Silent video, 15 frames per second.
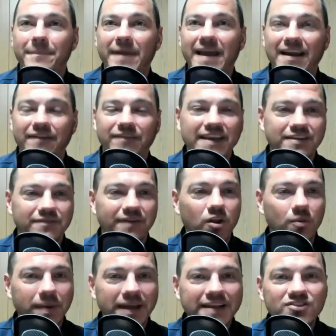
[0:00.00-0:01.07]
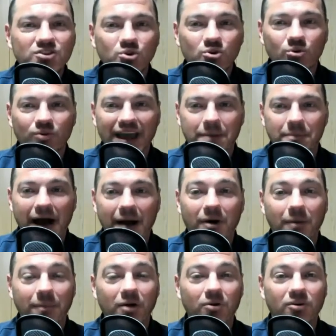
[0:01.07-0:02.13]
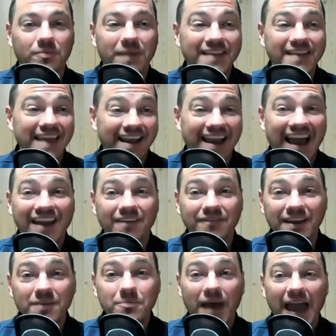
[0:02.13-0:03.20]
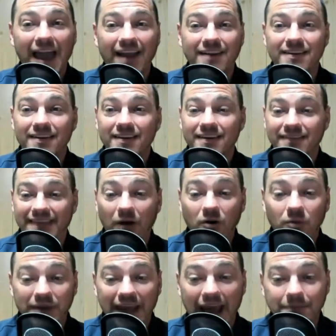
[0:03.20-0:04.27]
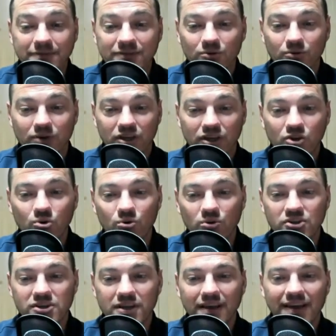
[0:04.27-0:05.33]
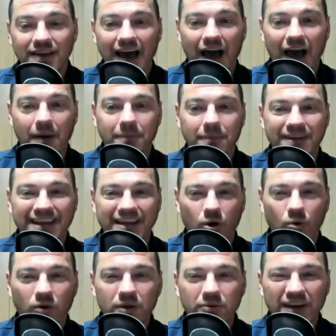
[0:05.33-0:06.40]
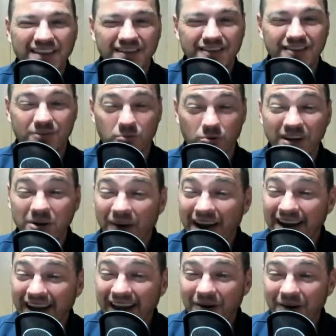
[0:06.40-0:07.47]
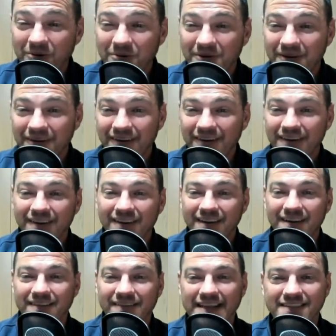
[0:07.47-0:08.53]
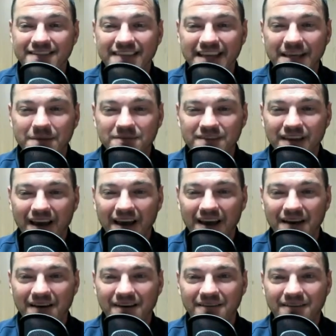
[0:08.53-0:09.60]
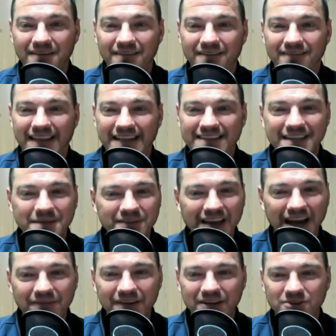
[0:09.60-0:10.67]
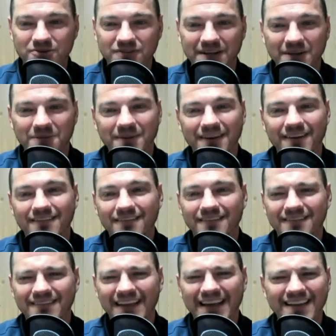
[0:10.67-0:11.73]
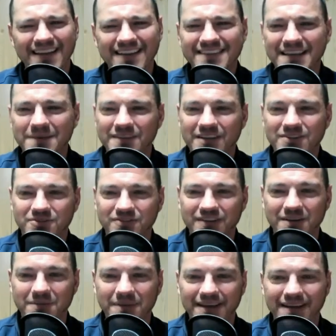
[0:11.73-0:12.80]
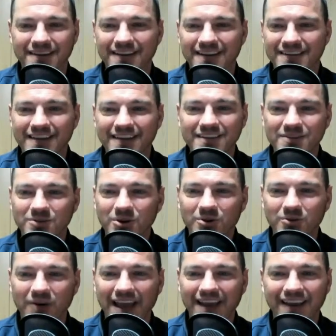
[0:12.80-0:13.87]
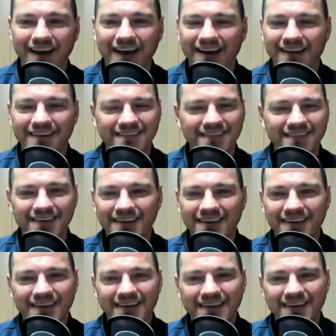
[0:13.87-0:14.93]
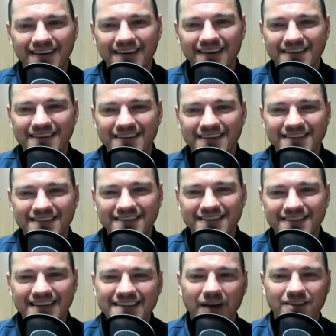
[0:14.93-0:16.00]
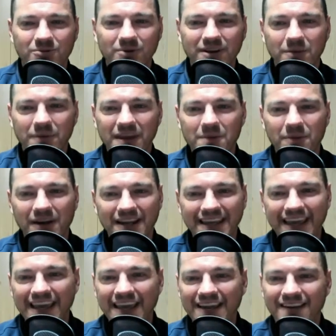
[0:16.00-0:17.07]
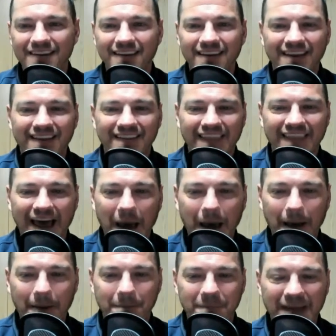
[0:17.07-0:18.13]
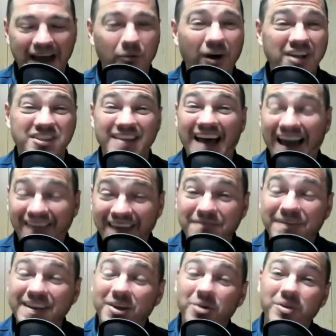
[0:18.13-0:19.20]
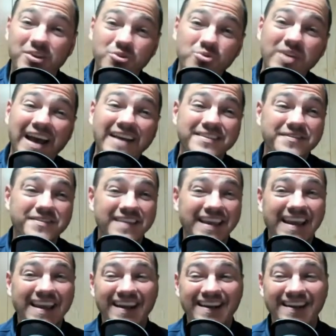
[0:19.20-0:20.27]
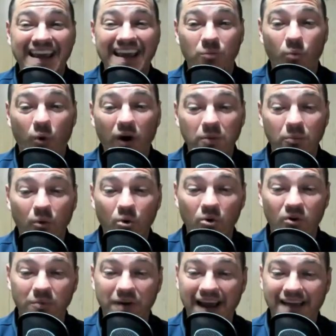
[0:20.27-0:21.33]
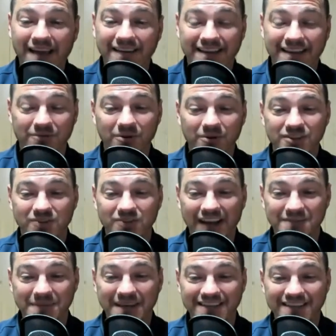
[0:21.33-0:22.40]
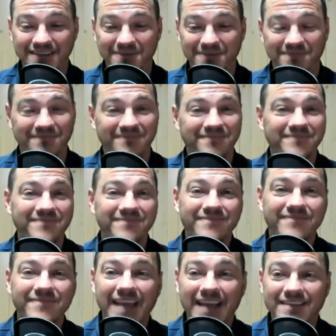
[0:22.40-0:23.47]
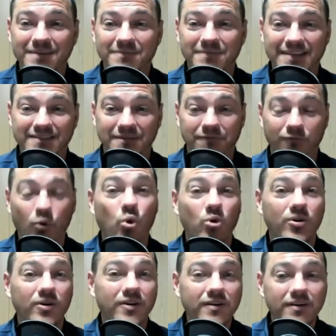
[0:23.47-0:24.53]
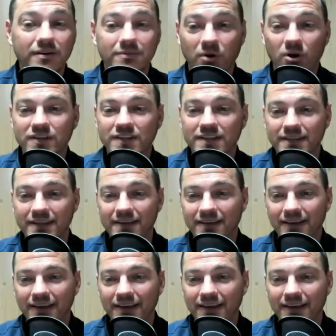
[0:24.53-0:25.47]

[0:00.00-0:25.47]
And if he can develop into a Baba Miller and make that kind of impact, that would be absolutely huge. Can only play the 3 right now. That seems kind of interesting to me. That seems interesting to me. Doesn't necessarily look like a 3 to me, but again, I watched the highlight video that you guys have seen and one more, but he really strikes me as a 4 personally.